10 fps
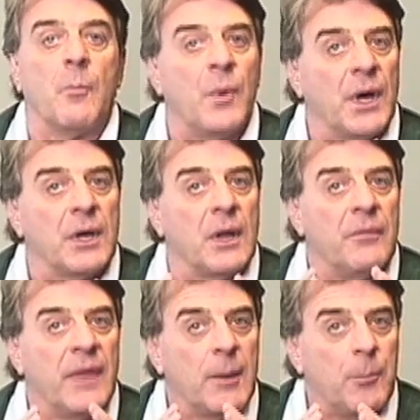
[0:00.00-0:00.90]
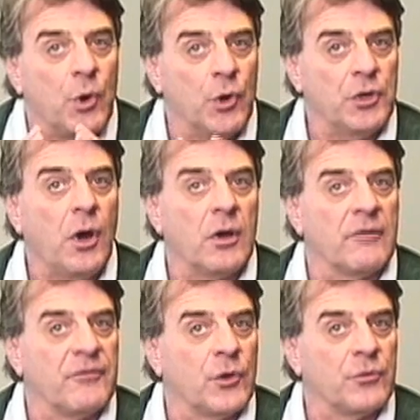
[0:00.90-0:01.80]
But they put
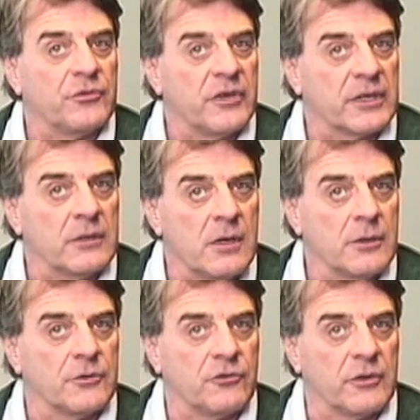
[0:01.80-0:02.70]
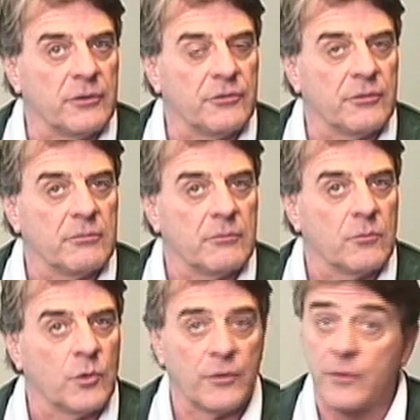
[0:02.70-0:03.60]
all of those technologies,
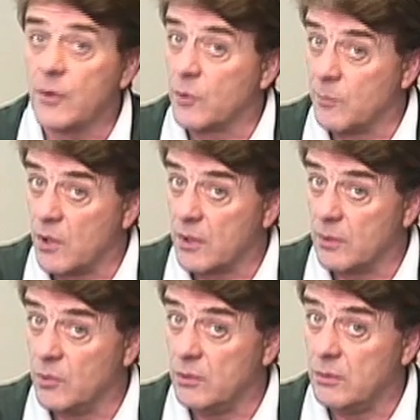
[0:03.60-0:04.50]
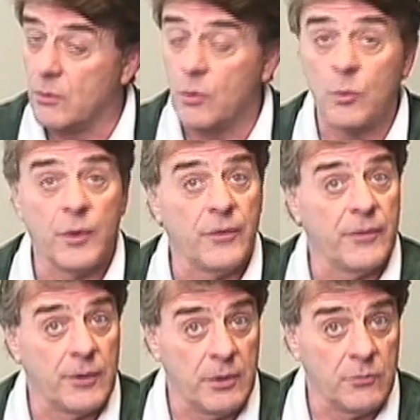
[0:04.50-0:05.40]
whether they're remarkable or whether
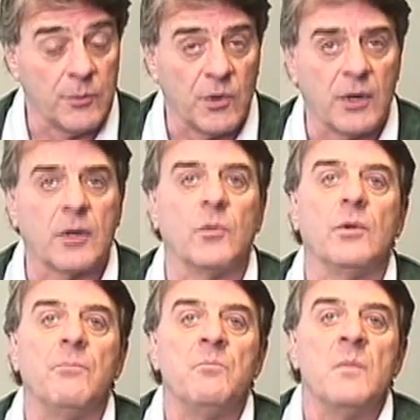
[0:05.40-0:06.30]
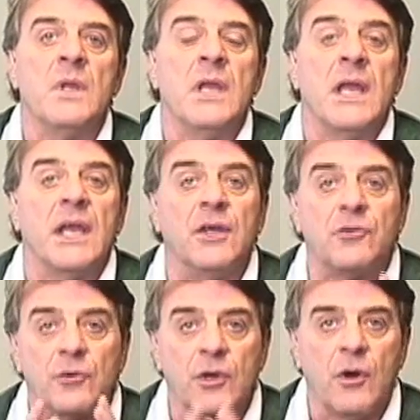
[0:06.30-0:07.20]
they're unremarkable,
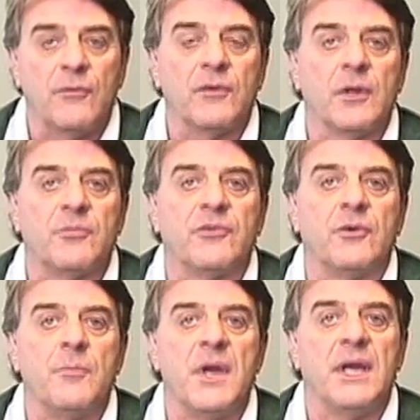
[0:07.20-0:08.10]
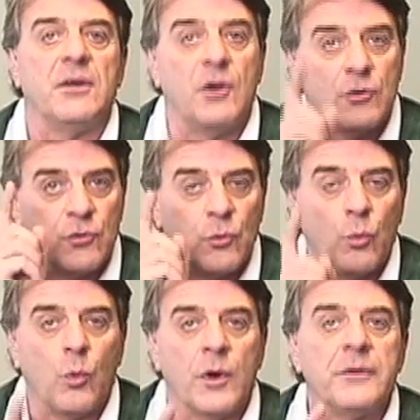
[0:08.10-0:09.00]
into golf clubs that are made to
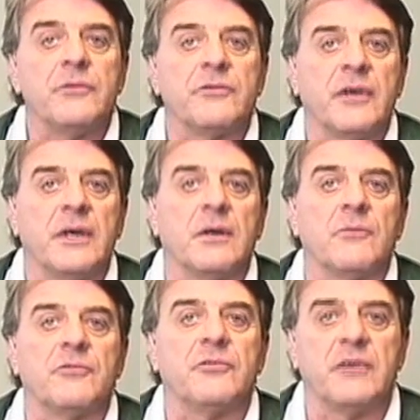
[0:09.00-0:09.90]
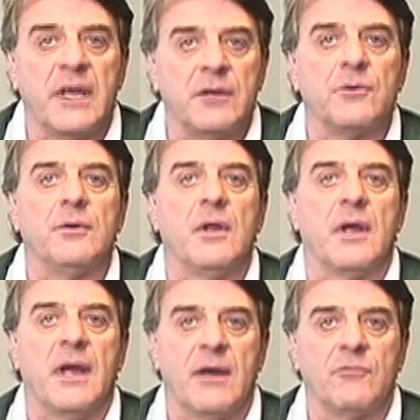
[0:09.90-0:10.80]
one set of standard
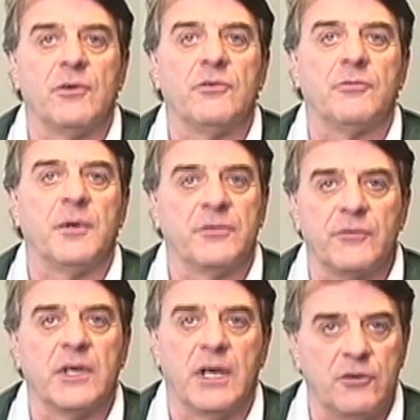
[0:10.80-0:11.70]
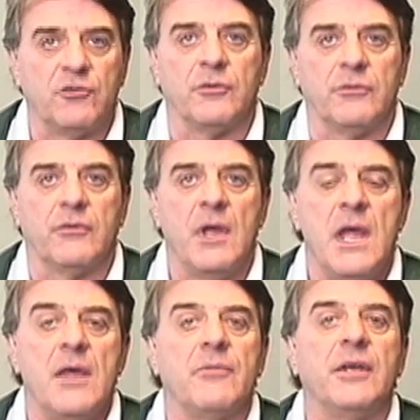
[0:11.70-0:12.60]
average specifications.
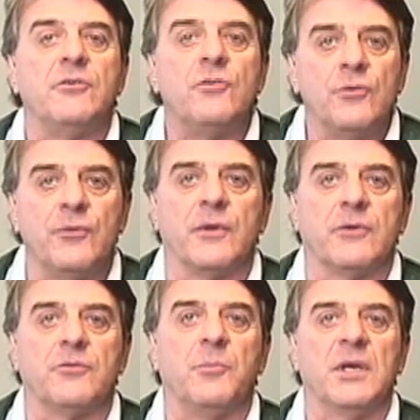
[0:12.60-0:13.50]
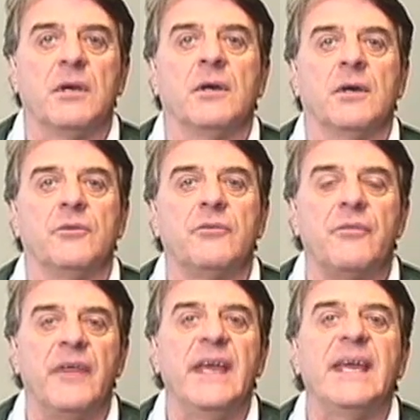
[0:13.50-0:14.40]
They do this because
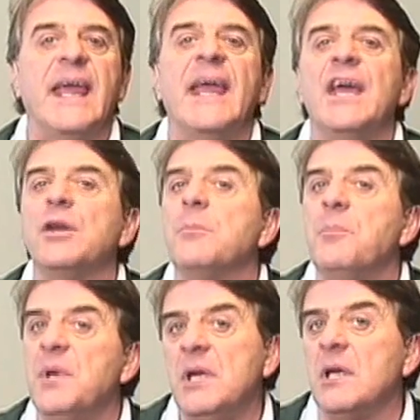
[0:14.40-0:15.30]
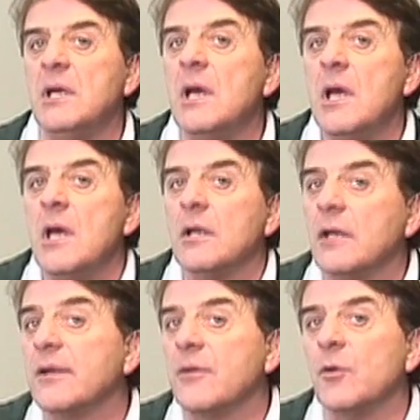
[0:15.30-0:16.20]
they can't be
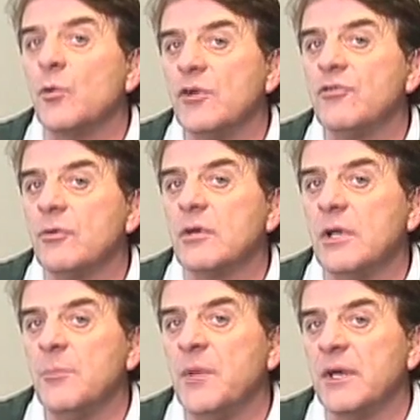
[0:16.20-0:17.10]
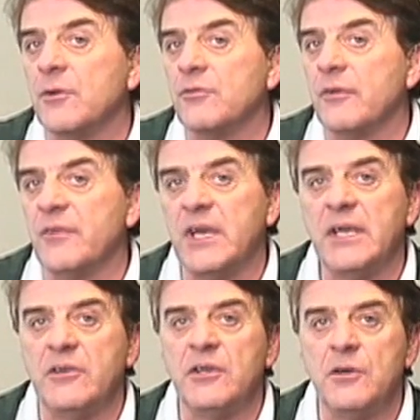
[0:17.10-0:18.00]
like the original club makers of the
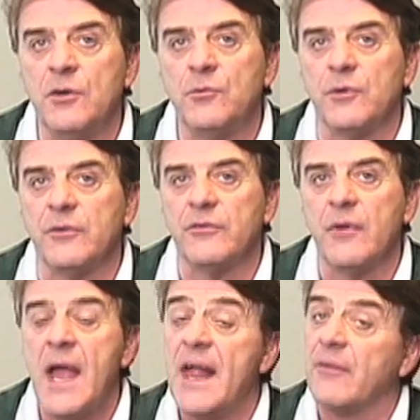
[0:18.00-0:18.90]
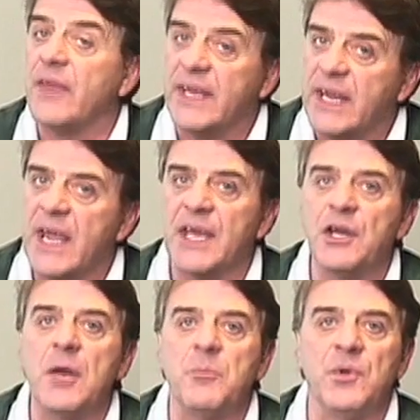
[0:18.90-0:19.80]
1800s. They
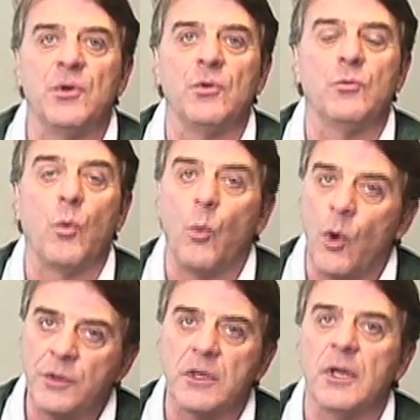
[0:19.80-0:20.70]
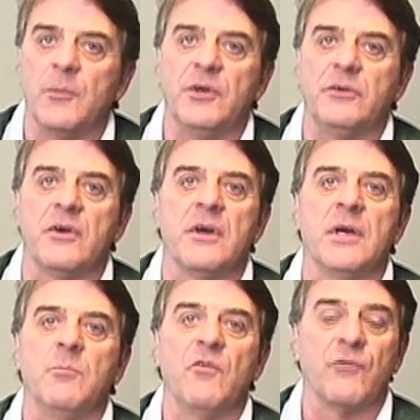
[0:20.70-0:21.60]
cannot build one club at a
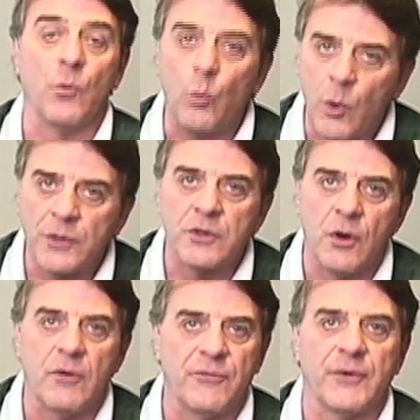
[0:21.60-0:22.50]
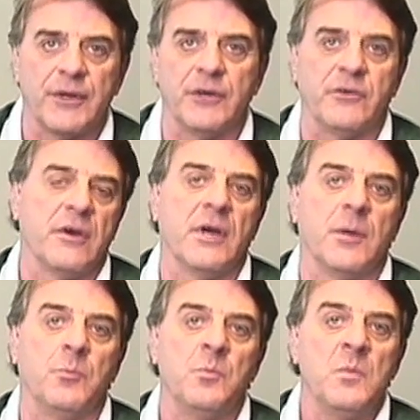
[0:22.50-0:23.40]
time for one golfer at a
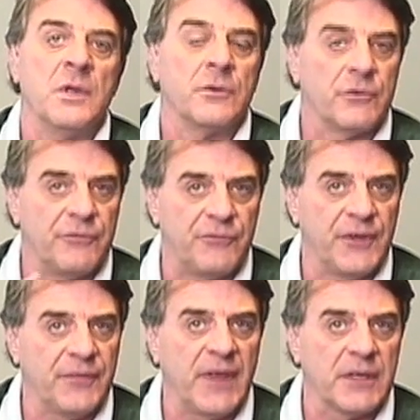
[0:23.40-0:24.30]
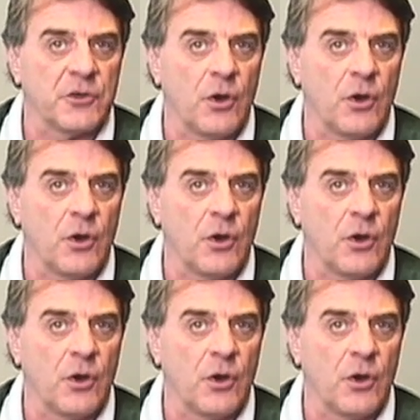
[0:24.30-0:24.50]
time to fit that